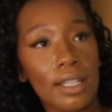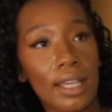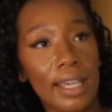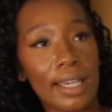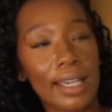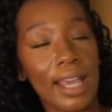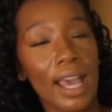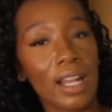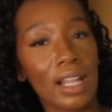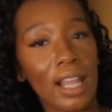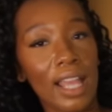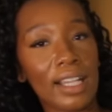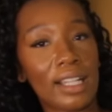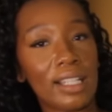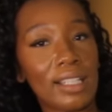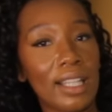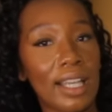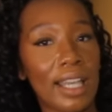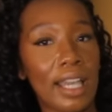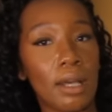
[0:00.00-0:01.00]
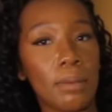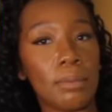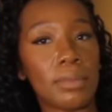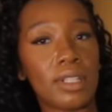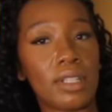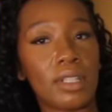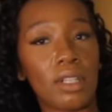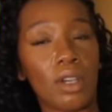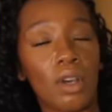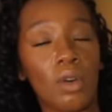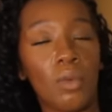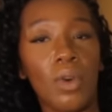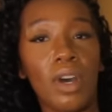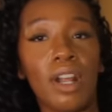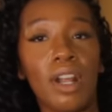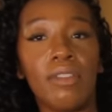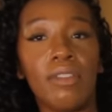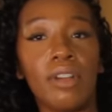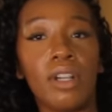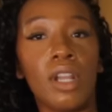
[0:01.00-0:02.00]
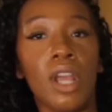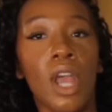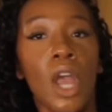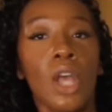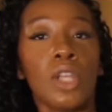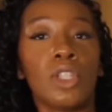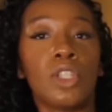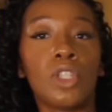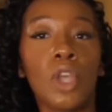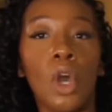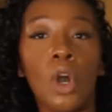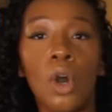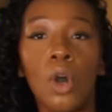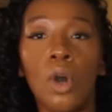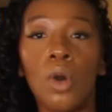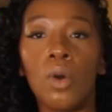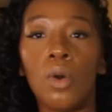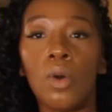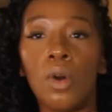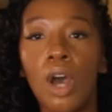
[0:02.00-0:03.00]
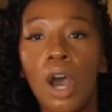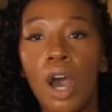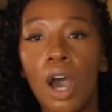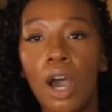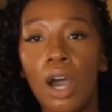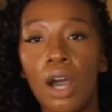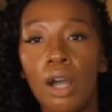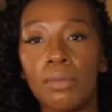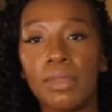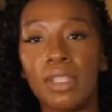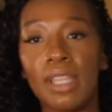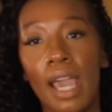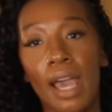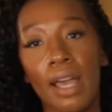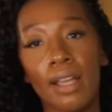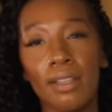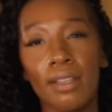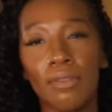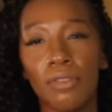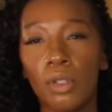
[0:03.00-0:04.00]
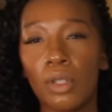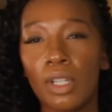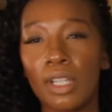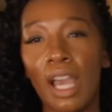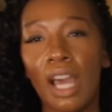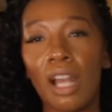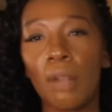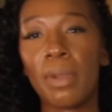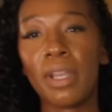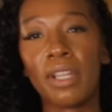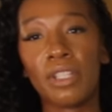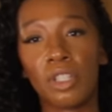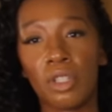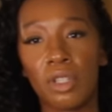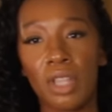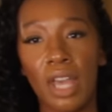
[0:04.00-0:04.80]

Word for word: of like clamps or whatever. So yeah, if you can kind of picture